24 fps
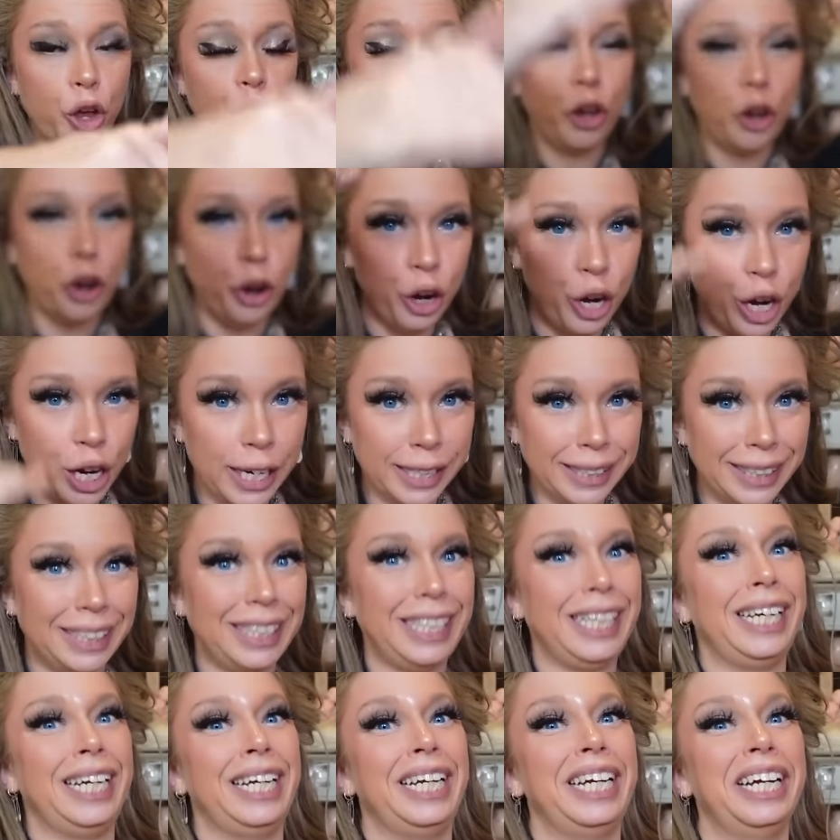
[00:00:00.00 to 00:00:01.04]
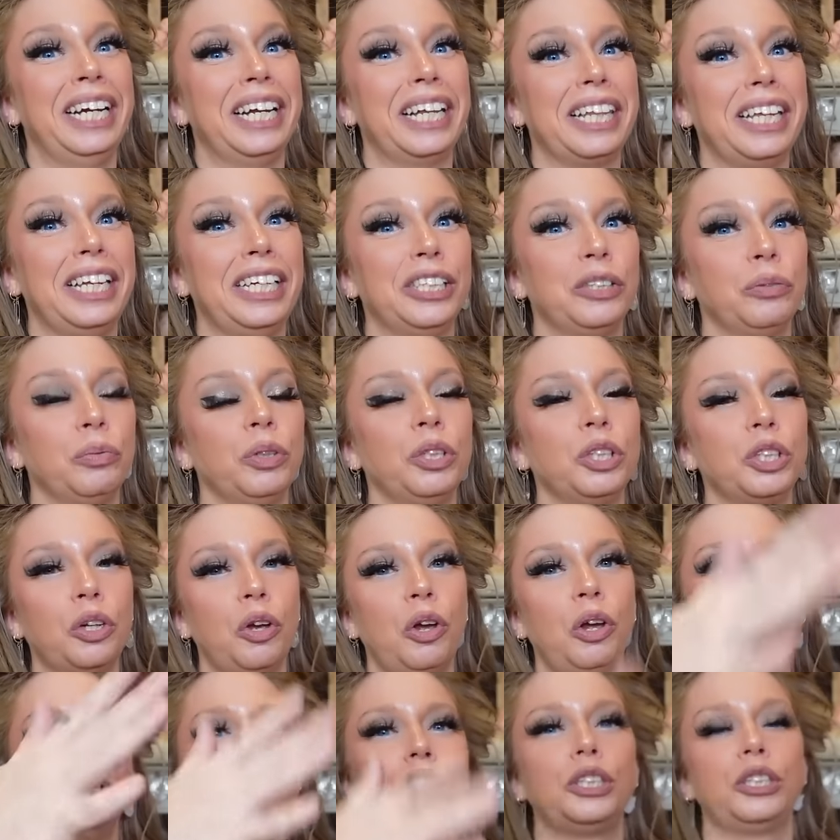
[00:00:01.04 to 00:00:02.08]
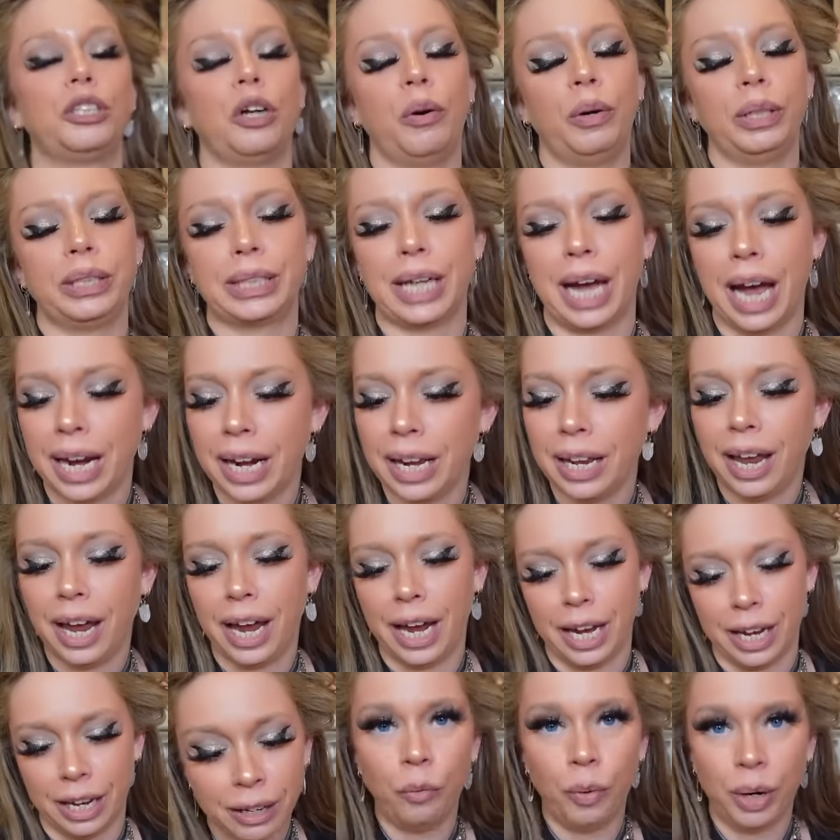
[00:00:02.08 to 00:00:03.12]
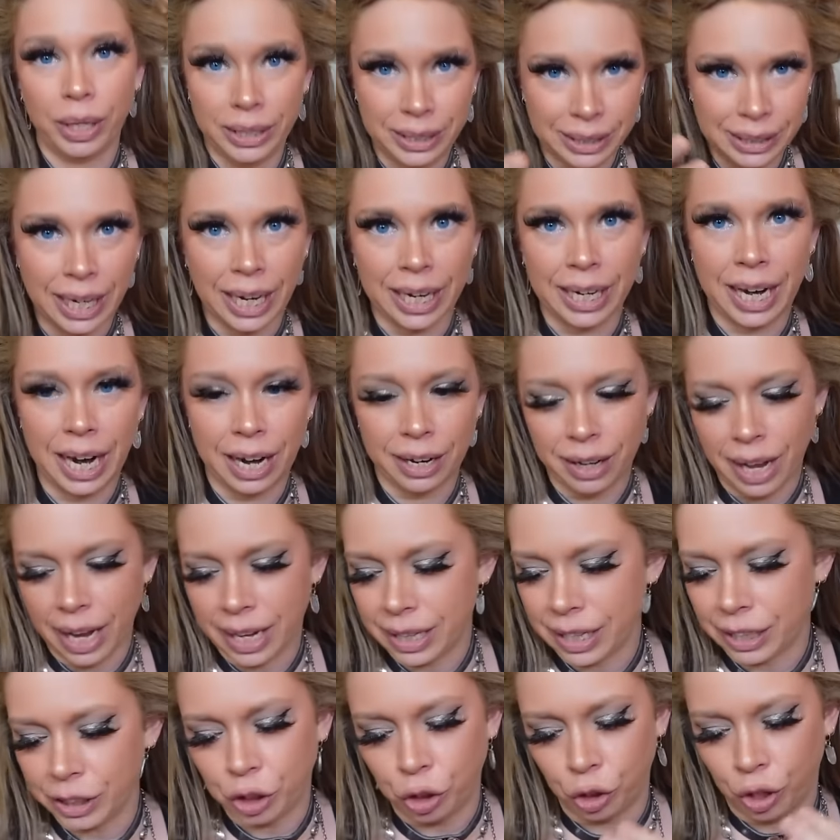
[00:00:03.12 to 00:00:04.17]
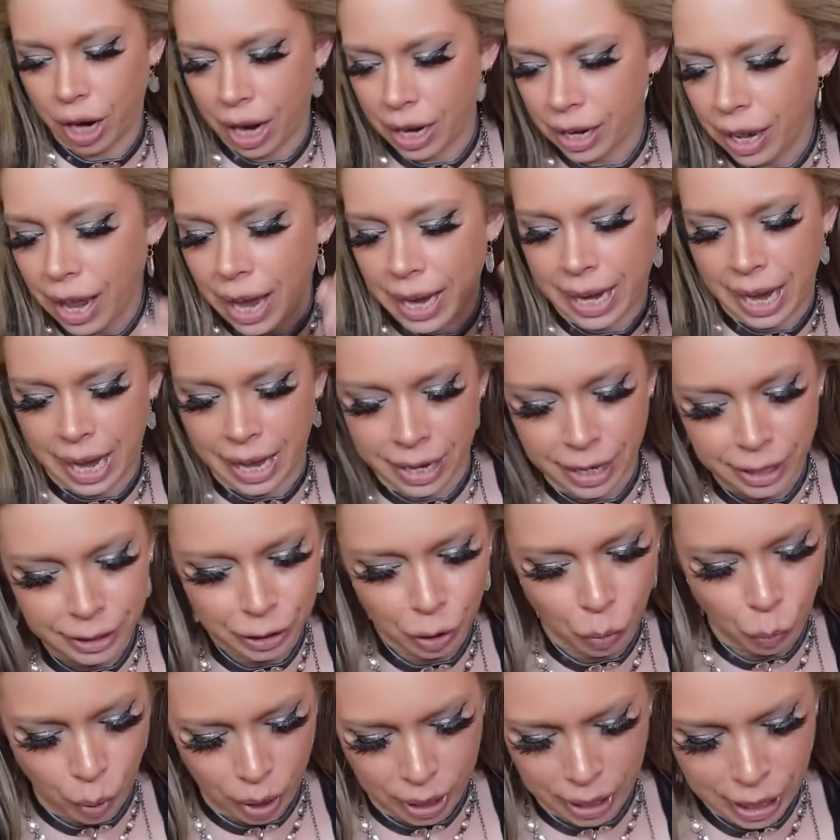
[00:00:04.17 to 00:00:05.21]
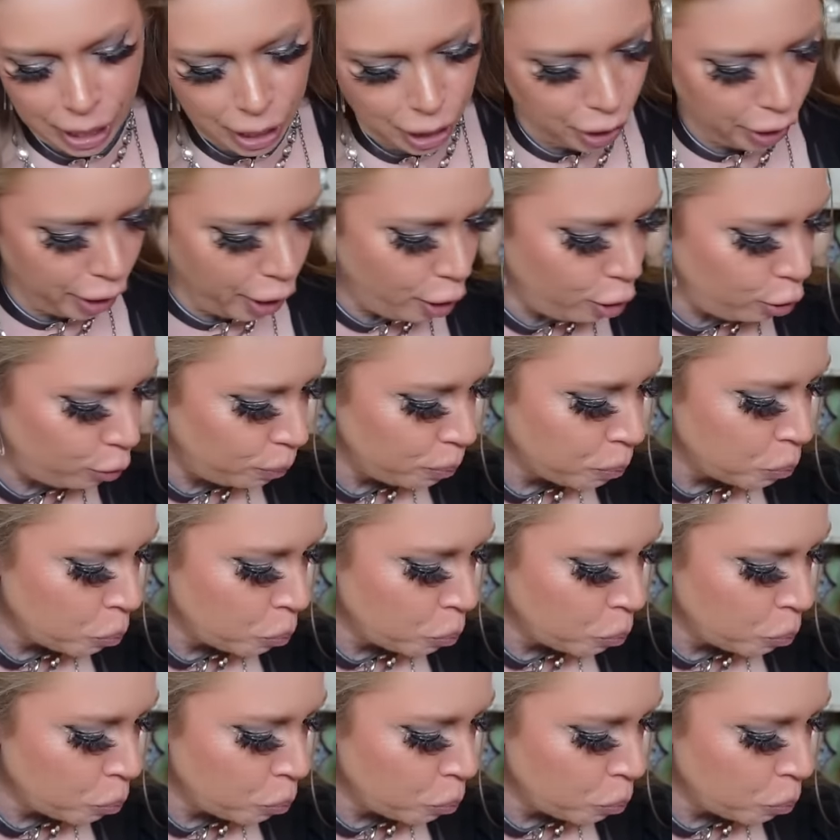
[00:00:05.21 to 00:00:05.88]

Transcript: you're gonna see these results. So it's kind of like with skincare like this, you're kind of like in it to win it, you know?